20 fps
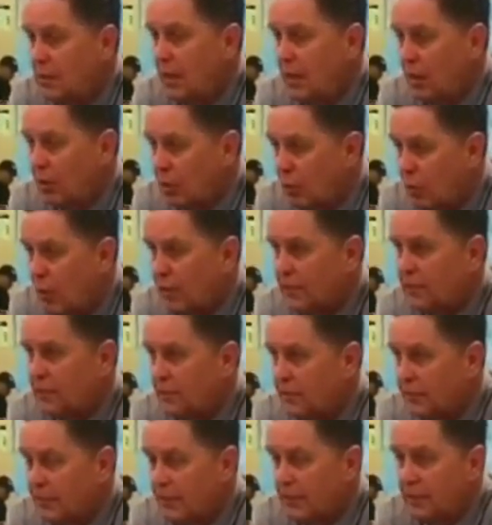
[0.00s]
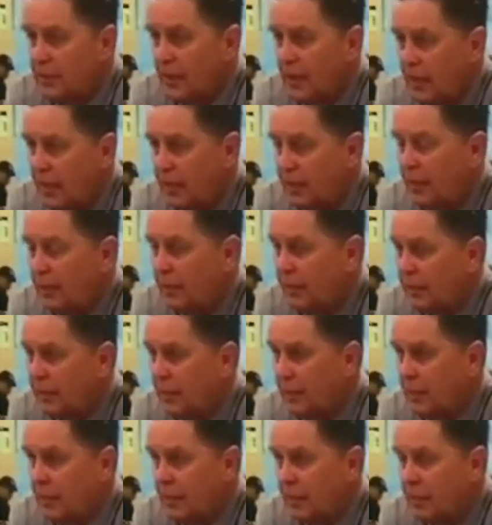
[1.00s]
are aggressive and
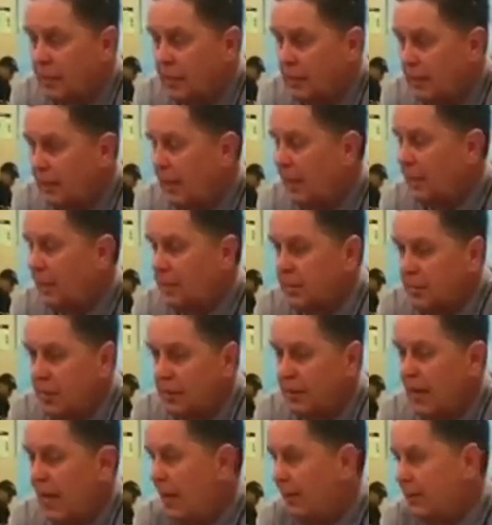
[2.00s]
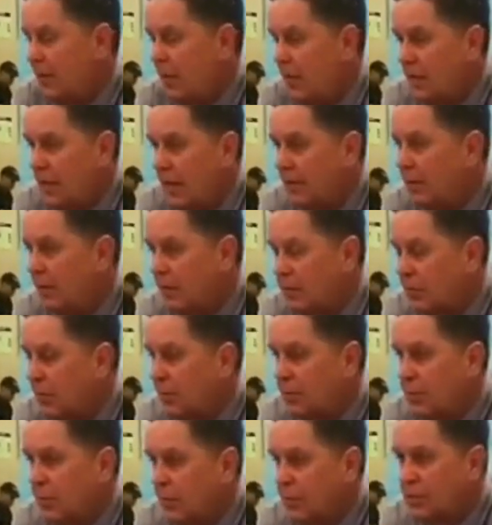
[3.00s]
that doesn't mean they have to hit every
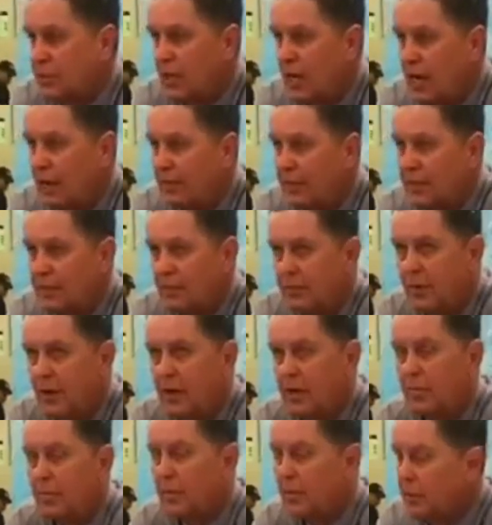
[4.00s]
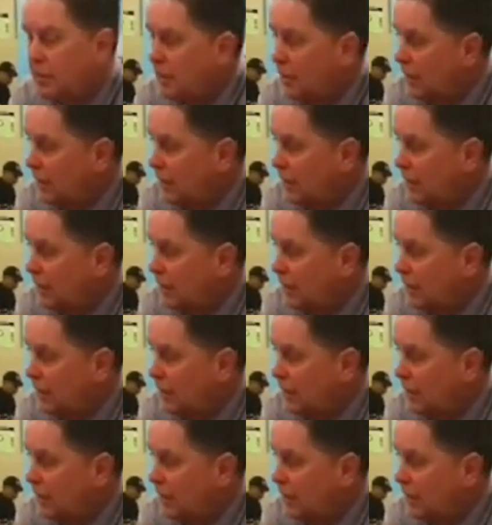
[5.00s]
3-point shot that's available.